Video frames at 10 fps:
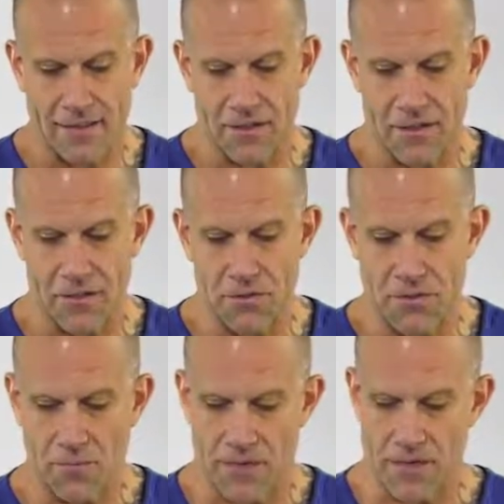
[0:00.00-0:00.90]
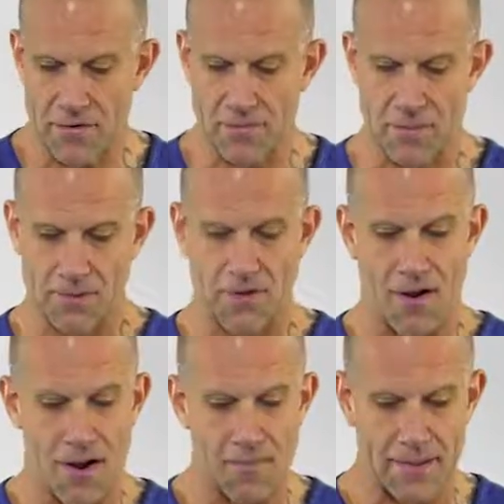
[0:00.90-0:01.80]
the two that we use most
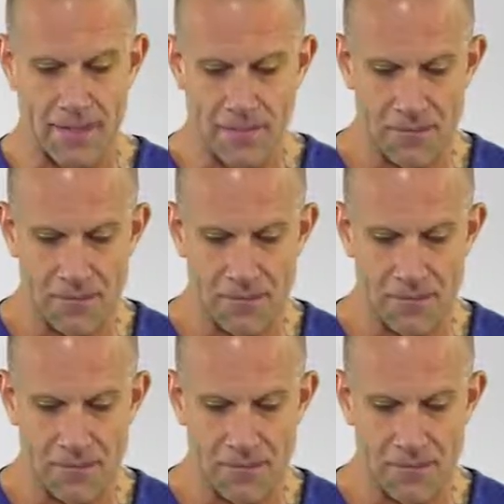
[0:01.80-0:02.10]
commonly,